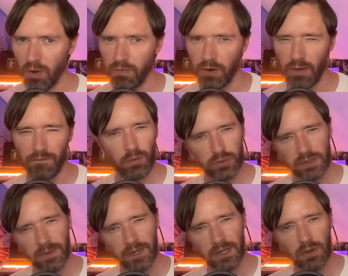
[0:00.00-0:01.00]
of like 40
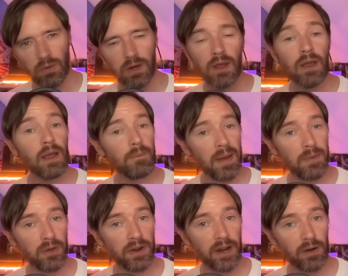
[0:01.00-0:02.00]
million quid, maybe
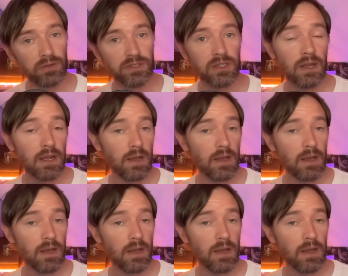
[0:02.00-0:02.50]
unheralded.